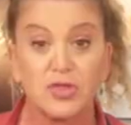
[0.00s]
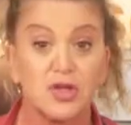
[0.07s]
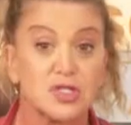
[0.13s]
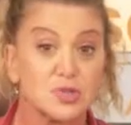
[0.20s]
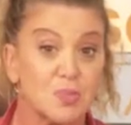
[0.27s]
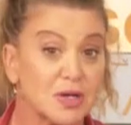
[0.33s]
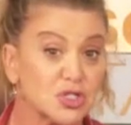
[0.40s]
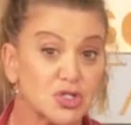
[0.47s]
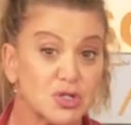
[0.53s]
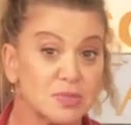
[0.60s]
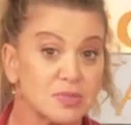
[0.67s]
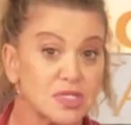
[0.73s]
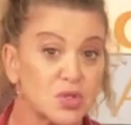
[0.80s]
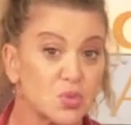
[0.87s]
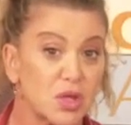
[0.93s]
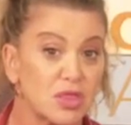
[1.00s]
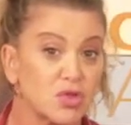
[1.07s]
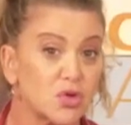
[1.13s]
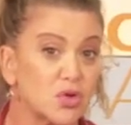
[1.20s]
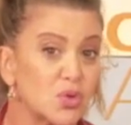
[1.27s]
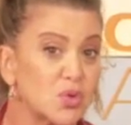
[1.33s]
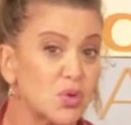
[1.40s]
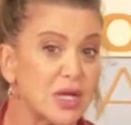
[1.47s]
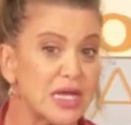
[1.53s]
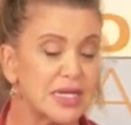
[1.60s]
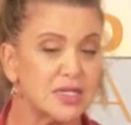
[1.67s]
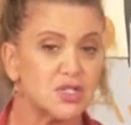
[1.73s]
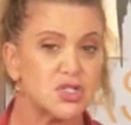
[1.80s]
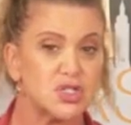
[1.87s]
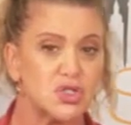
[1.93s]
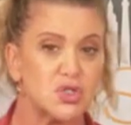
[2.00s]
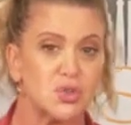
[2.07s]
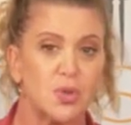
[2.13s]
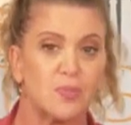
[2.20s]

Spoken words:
those mushrooms that we threw into